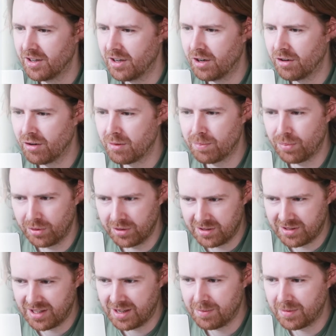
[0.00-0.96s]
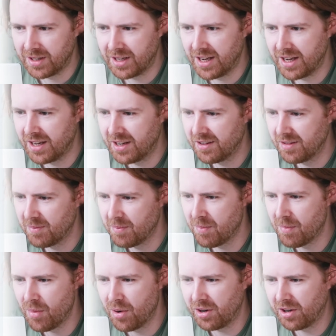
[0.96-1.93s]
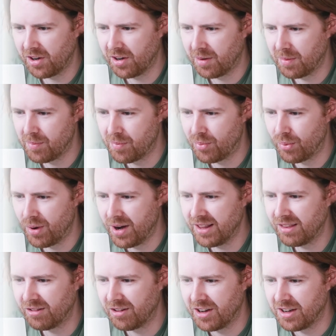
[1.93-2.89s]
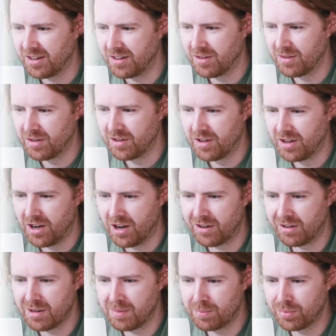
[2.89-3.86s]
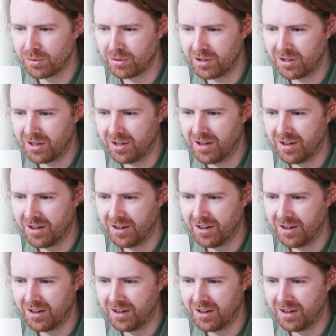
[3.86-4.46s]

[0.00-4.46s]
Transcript: All right, bud. Same again. Mucker. Brethren. All right, buddy.